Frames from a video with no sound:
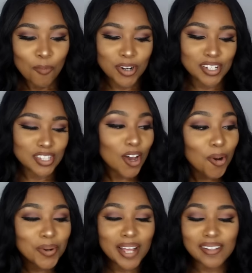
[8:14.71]
when it's
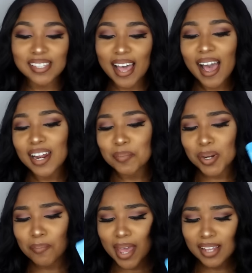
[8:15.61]
cold outside, and I
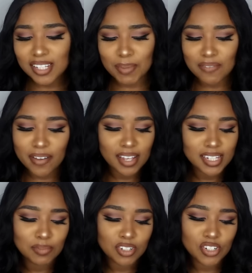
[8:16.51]
put a mask on my face
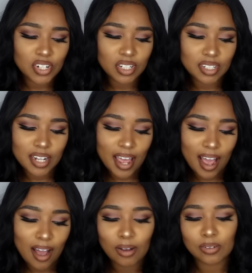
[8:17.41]
and I'm just chilling in the
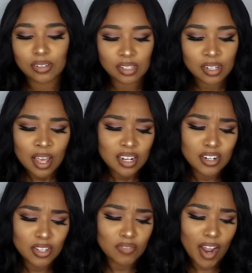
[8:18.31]
house
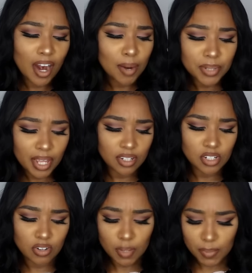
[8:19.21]
near the fireplace,
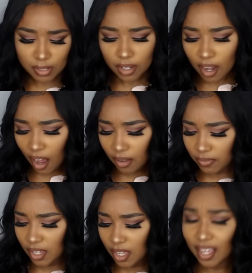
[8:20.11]
drinking me some
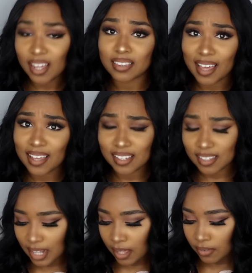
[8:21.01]
coffee. Like, that is
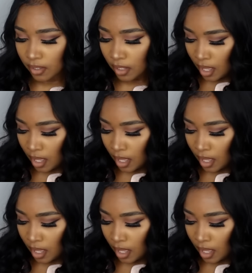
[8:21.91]
the life.